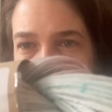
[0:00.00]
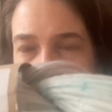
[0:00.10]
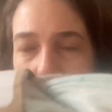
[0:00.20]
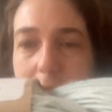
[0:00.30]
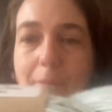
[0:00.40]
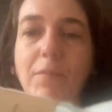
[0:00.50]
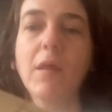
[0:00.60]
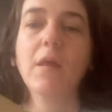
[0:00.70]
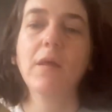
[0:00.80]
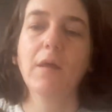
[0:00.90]
Yeah,
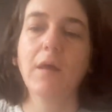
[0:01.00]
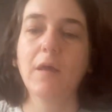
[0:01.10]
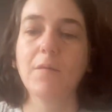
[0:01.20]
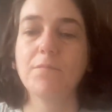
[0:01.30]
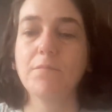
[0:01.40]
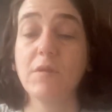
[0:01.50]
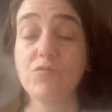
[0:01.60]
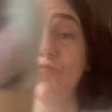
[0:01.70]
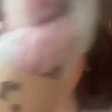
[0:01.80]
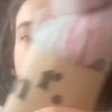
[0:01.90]

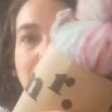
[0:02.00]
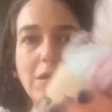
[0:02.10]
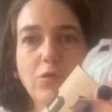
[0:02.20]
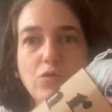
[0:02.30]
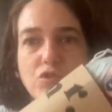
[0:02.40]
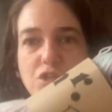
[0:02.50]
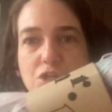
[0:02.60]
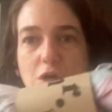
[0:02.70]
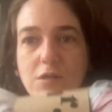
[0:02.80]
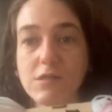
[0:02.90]
it's really, really gorgeous
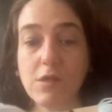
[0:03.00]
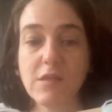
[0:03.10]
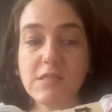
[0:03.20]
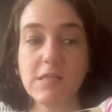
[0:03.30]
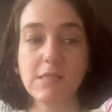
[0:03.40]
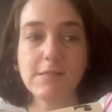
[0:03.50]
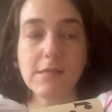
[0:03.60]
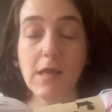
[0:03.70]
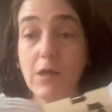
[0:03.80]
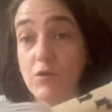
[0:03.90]
yarn. So this is
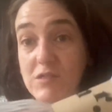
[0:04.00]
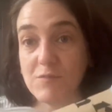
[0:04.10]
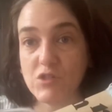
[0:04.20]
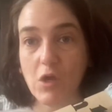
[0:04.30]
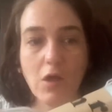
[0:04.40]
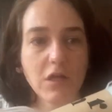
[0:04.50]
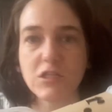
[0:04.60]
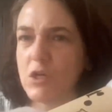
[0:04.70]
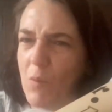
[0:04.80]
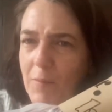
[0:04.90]
a Christmas yarn. I
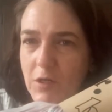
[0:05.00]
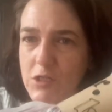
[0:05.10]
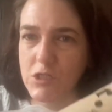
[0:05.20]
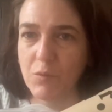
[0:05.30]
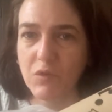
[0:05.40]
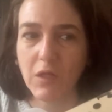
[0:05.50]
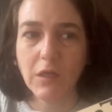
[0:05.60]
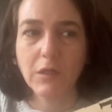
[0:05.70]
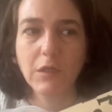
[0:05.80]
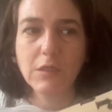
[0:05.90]
don't know what I'm going to do with
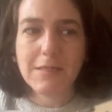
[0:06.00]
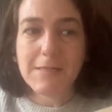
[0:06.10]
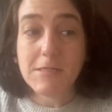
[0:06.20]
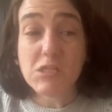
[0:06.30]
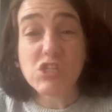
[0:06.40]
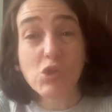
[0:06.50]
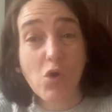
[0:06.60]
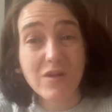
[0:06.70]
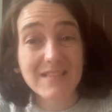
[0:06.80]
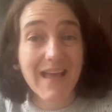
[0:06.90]
it.
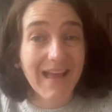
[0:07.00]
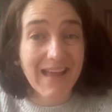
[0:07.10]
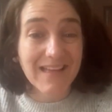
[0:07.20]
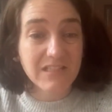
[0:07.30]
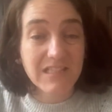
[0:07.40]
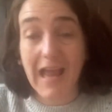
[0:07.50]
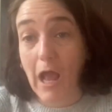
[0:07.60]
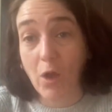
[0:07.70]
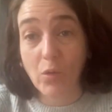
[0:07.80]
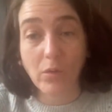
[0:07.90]
Socks, hat,
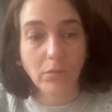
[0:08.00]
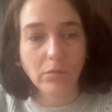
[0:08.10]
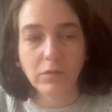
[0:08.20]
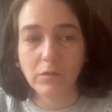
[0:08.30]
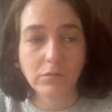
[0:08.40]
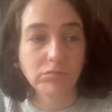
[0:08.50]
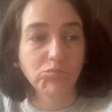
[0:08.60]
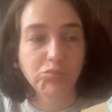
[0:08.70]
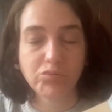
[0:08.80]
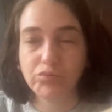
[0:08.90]
cowl,
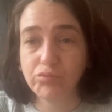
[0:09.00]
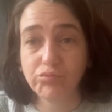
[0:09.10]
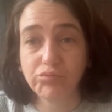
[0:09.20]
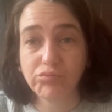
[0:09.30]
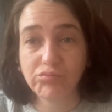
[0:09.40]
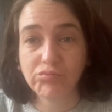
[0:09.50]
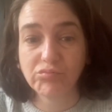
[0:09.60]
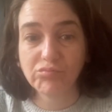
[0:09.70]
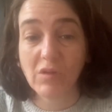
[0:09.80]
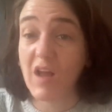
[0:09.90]

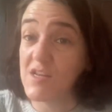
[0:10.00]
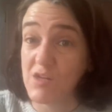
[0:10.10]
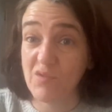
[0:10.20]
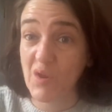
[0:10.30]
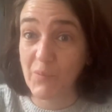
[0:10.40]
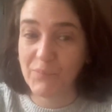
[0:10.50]
I don't know.